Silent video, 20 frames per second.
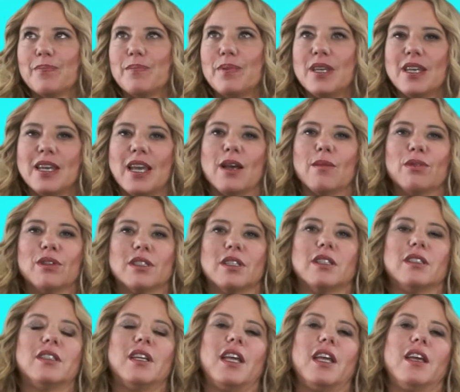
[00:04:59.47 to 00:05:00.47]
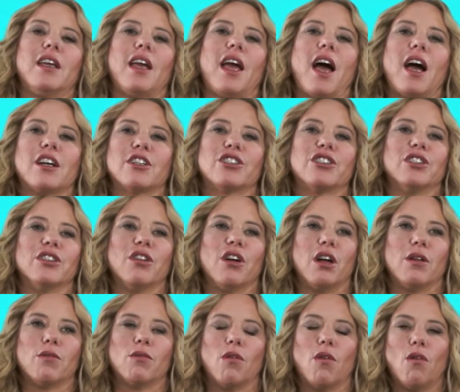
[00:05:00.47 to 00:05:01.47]
being able to take action
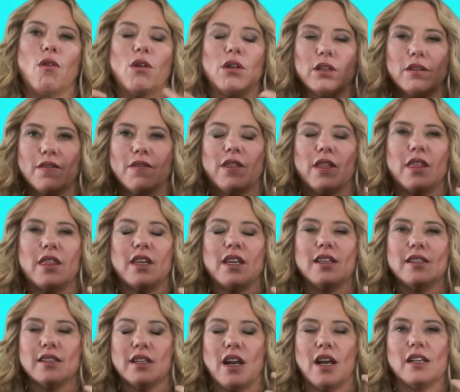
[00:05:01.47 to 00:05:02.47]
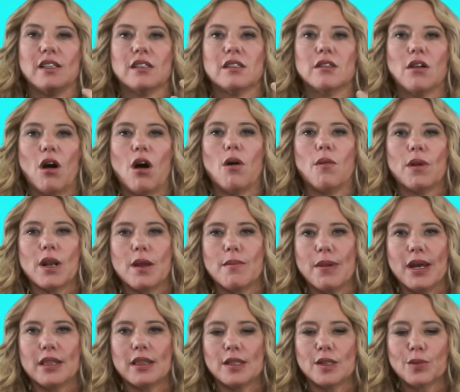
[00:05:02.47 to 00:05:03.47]
on all of the things that I saw when I
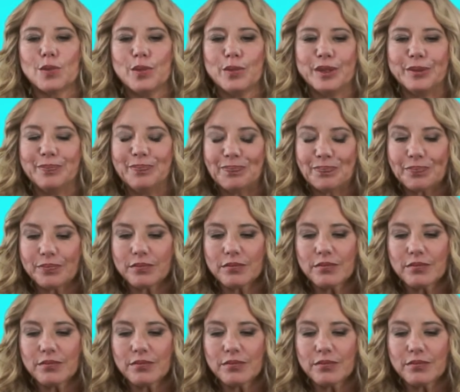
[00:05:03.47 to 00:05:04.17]
met this woman.